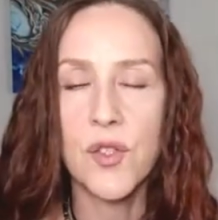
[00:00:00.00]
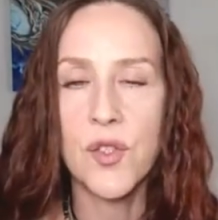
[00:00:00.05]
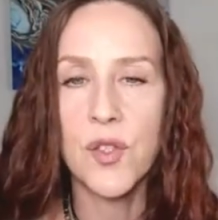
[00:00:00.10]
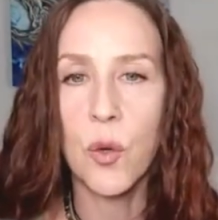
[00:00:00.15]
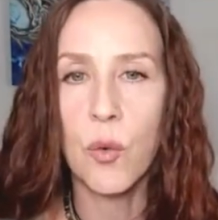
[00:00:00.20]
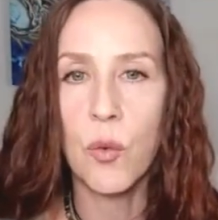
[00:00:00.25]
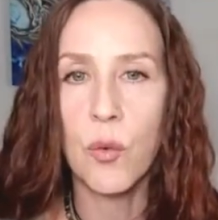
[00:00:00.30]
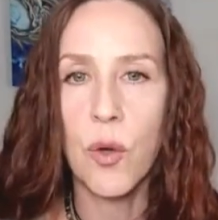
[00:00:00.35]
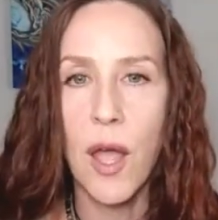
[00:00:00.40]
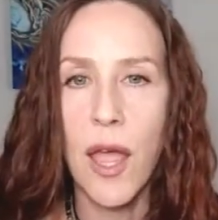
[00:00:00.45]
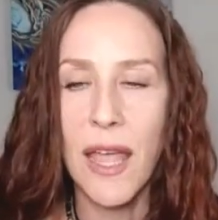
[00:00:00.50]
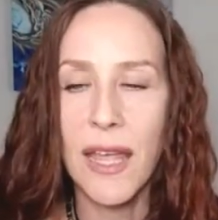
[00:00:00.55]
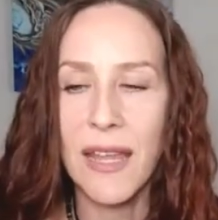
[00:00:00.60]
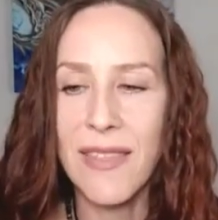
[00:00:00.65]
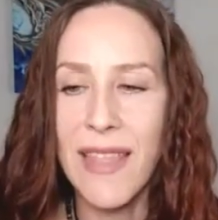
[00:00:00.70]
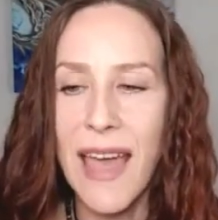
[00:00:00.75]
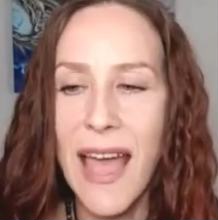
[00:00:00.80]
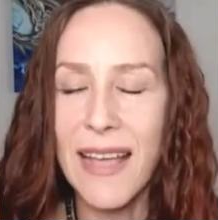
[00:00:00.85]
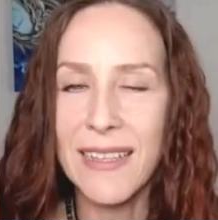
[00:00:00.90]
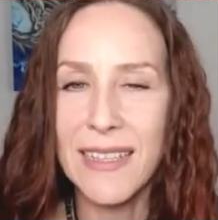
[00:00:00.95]
So
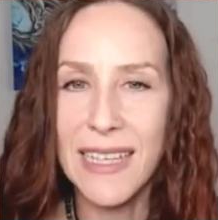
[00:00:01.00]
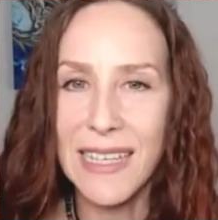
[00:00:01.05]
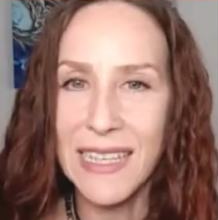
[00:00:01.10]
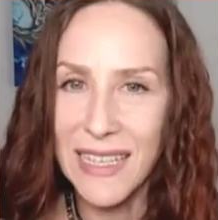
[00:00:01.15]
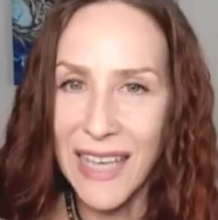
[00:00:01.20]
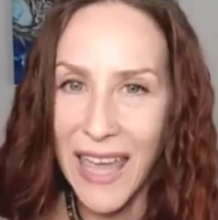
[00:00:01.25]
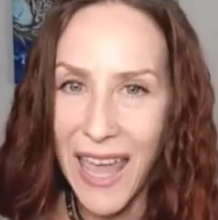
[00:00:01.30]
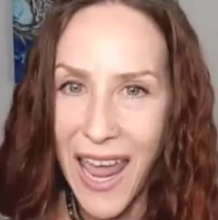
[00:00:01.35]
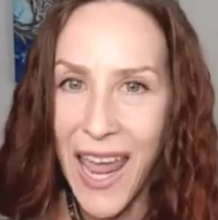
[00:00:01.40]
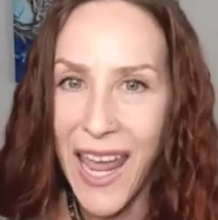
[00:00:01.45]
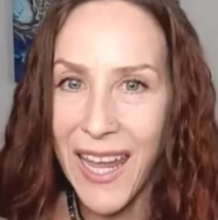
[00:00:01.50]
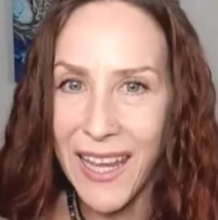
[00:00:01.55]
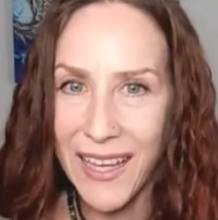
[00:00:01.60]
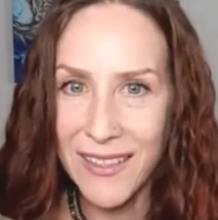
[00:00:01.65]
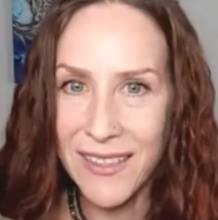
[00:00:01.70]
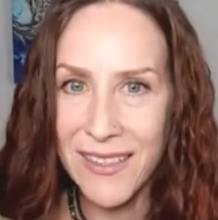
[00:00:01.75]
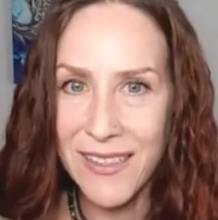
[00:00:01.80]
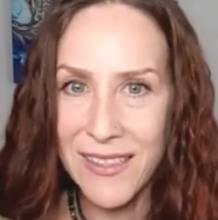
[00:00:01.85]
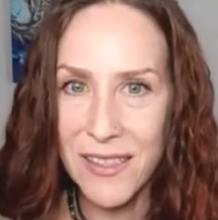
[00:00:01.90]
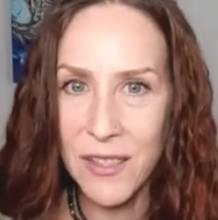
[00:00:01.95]
in that
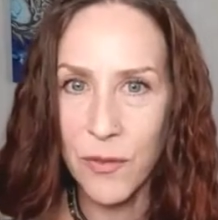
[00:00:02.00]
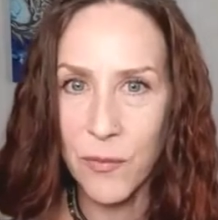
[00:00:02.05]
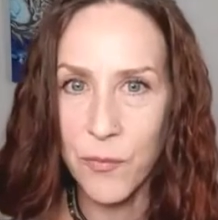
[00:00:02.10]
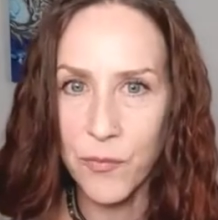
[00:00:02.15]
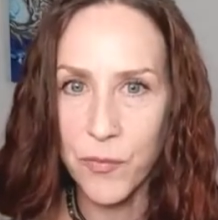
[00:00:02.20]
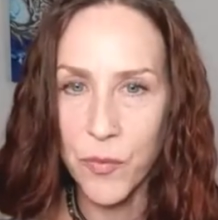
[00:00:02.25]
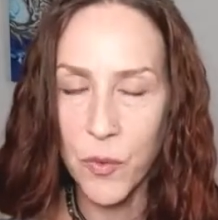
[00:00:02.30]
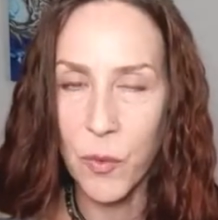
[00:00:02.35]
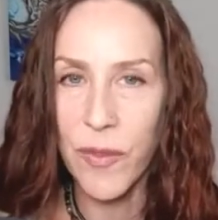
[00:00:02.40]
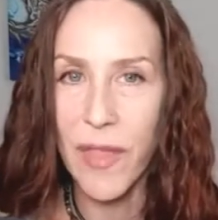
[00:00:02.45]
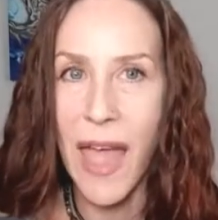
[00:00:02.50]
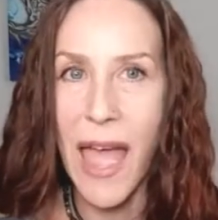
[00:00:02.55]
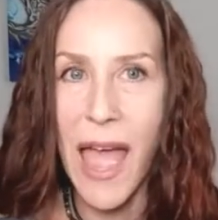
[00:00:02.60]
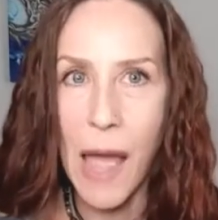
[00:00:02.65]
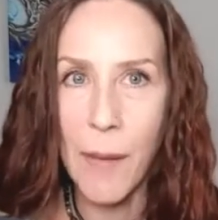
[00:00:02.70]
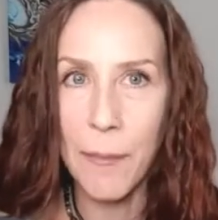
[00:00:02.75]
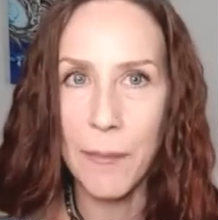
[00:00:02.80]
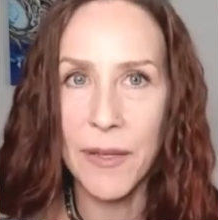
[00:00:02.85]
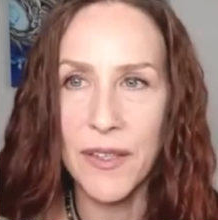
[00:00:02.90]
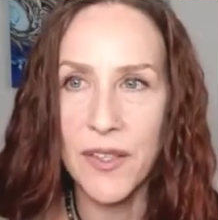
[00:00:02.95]
case, when that
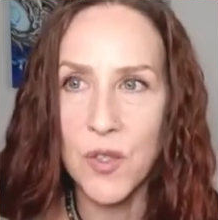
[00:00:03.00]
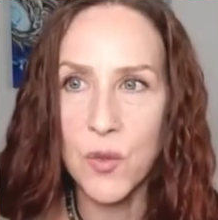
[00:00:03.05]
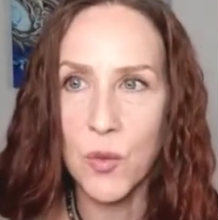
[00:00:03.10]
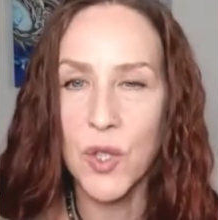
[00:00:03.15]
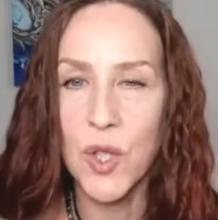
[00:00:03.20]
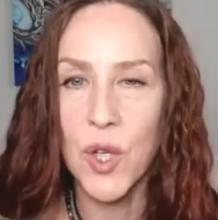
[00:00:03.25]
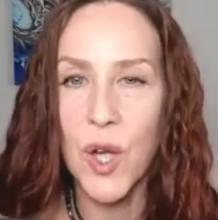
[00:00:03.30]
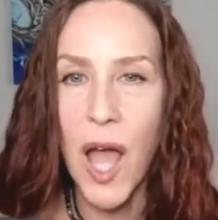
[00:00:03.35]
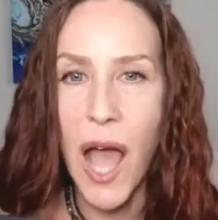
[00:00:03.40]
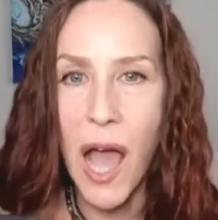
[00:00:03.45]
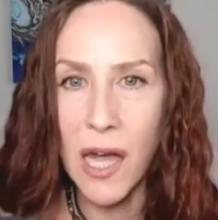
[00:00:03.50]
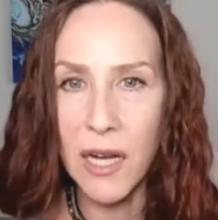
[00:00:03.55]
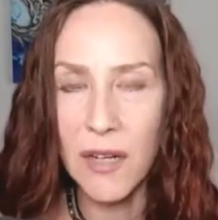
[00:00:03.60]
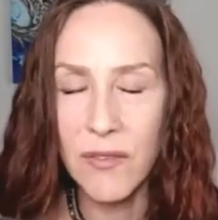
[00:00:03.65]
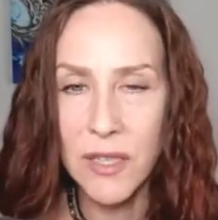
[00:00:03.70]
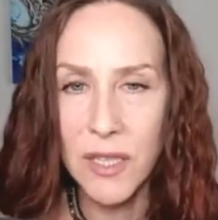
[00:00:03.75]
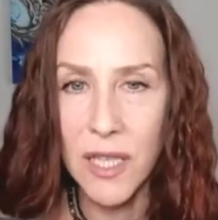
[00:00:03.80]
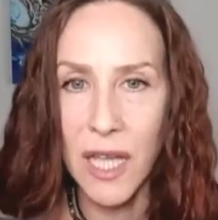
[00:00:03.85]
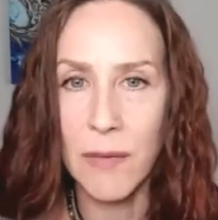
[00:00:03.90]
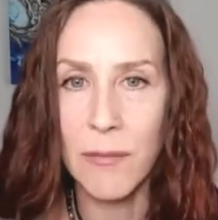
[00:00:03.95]
happens, when you're out
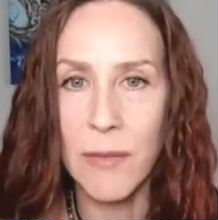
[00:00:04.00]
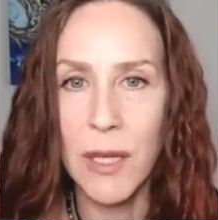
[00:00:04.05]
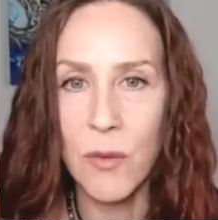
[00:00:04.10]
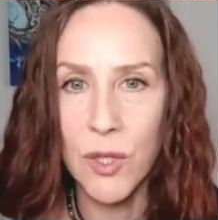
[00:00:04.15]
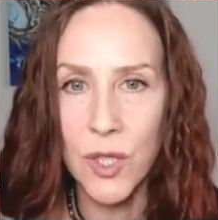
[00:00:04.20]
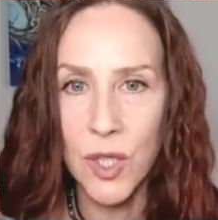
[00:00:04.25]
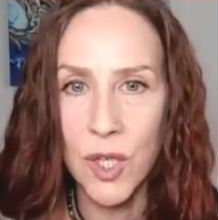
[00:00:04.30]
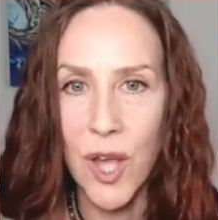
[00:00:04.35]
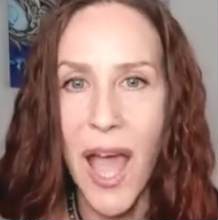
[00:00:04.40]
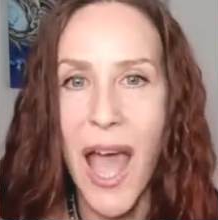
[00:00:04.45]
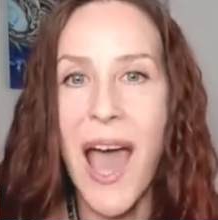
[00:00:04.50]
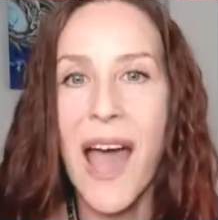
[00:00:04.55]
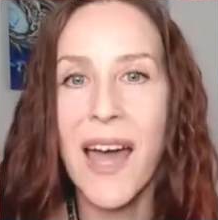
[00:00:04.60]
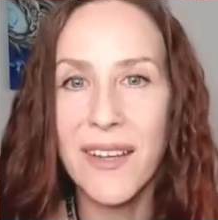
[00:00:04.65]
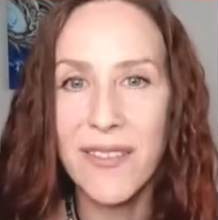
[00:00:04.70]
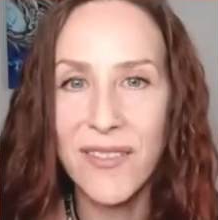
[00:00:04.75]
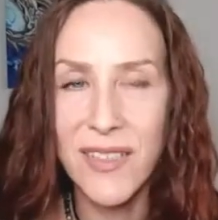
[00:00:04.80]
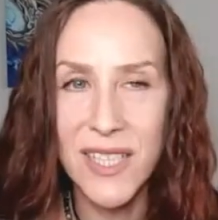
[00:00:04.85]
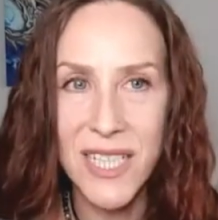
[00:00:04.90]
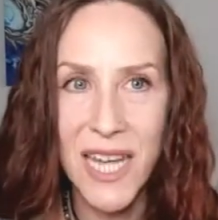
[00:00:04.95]
of alignment, when you're
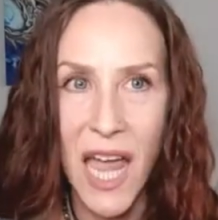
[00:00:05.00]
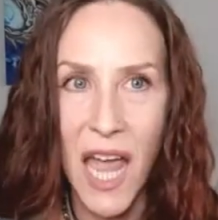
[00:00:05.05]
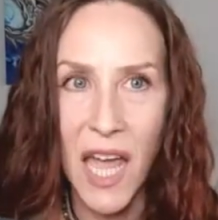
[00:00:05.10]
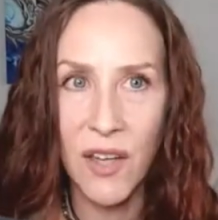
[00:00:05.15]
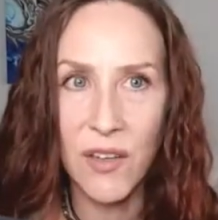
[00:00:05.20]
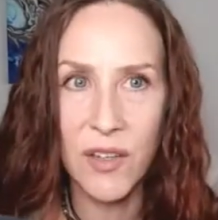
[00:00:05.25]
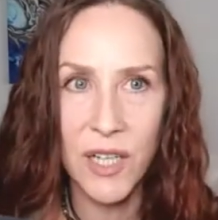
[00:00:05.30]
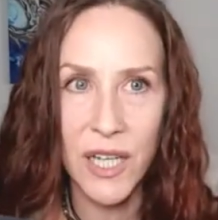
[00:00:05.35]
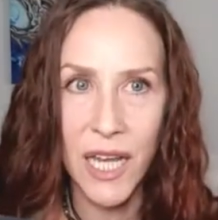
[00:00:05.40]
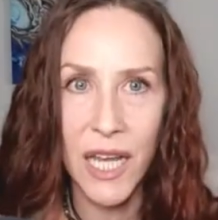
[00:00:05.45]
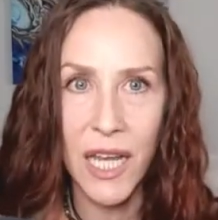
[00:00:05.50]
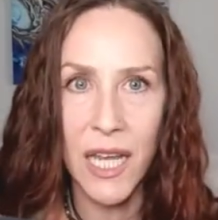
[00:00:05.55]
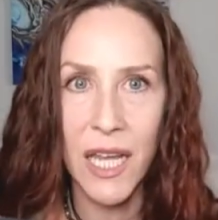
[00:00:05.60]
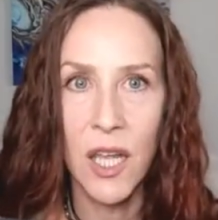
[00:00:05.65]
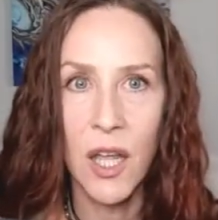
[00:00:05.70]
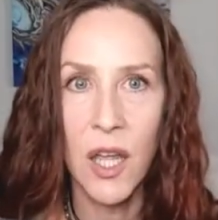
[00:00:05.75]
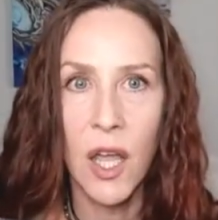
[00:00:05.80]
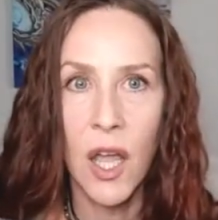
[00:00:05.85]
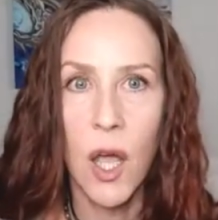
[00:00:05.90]
out of integrity,